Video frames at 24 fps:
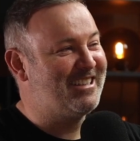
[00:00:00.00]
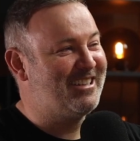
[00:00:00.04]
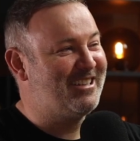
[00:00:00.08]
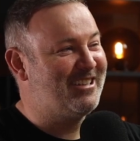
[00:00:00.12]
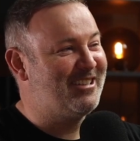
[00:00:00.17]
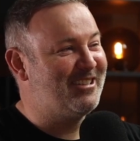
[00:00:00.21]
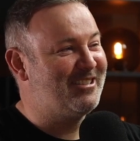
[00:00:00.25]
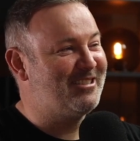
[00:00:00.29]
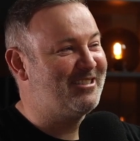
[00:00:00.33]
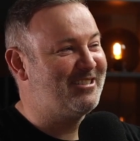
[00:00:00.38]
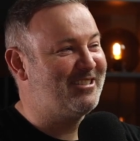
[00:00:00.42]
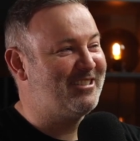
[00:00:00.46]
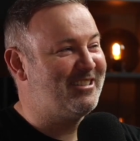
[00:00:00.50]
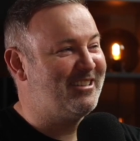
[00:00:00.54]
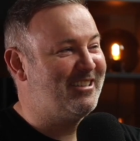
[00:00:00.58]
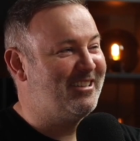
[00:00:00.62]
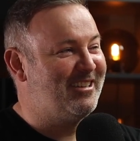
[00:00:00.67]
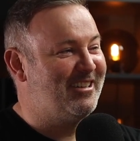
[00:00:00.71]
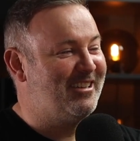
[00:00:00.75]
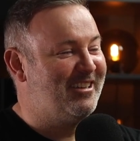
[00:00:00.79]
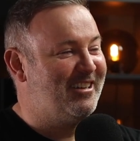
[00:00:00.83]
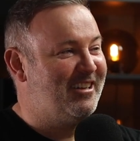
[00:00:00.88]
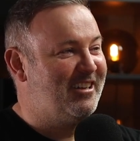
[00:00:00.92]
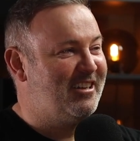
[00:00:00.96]
because
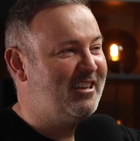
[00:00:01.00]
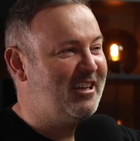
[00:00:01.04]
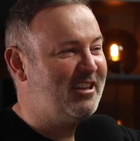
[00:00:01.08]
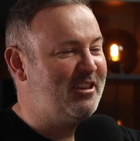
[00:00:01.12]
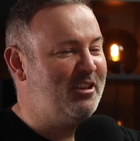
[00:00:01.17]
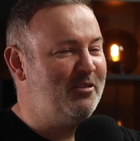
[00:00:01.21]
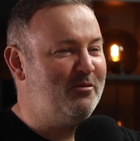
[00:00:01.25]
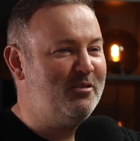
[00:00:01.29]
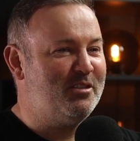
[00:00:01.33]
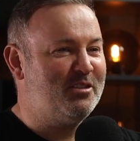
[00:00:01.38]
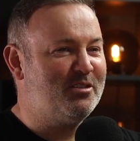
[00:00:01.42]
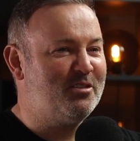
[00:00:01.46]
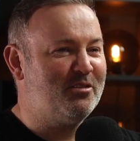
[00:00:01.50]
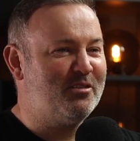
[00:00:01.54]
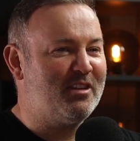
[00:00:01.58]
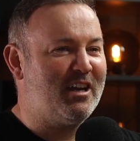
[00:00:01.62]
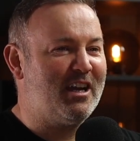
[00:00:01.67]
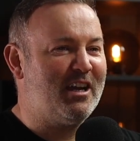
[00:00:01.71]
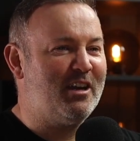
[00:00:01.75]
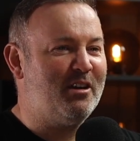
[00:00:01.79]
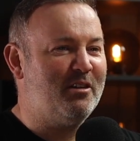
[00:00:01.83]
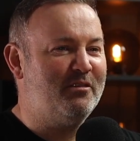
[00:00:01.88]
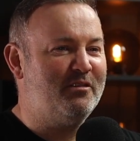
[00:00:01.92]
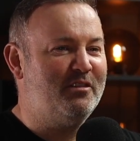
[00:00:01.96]
I think we took
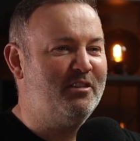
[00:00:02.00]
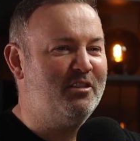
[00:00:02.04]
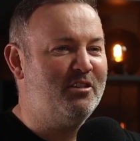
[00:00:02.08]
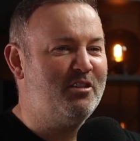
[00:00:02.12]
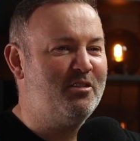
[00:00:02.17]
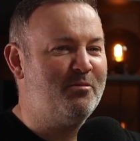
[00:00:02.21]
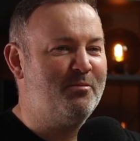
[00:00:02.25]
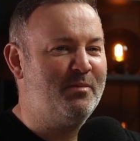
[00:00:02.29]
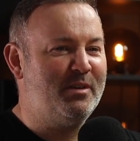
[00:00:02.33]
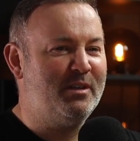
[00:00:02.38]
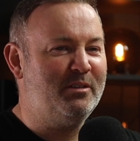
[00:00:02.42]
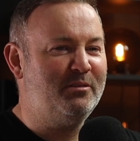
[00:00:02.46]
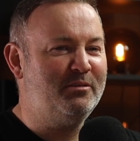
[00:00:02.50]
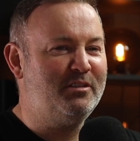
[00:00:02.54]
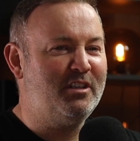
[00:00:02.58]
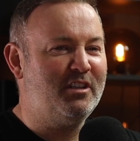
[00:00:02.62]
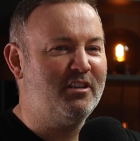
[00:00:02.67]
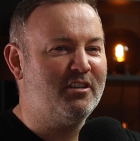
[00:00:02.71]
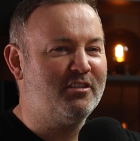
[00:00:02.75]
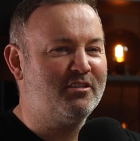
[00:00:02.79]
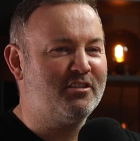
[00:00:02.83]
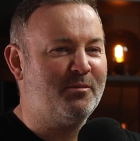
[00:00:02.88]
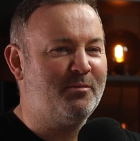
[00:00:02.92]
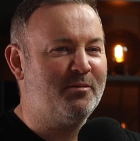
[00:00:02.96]
that out of another building
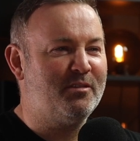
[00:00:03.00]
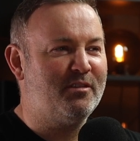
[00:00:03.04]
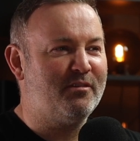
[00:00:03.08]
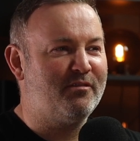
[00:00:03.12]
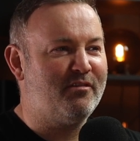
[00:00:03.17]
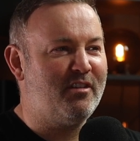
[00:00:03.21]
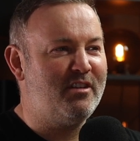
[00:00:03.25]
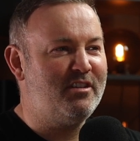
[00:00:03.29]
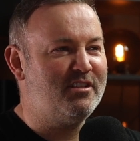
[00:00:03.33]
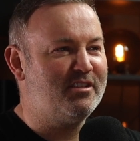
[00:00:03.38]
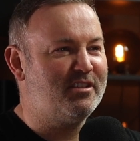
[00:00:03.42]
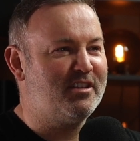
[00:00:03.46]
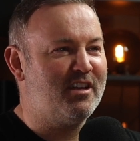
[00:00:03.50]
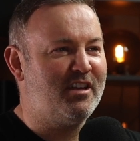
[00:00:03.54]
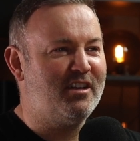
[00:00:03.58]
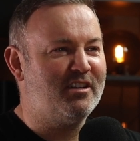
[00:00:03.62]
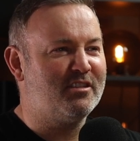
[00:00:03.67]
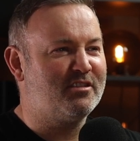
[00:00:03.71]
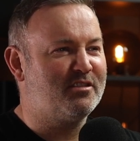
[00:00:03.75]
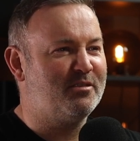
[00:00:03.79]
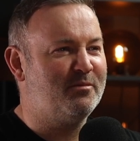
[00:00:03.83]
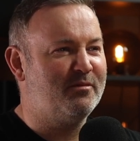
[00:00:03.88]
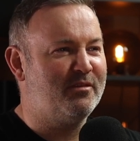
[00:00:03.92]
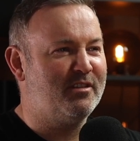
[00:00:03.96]
on top of the French Gate or
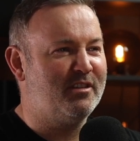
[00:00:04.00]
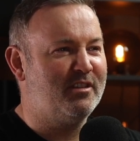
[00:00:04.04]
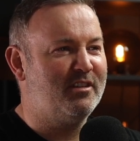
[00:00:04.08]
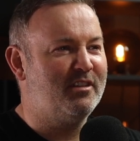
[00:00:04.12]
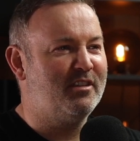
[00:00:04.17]
something.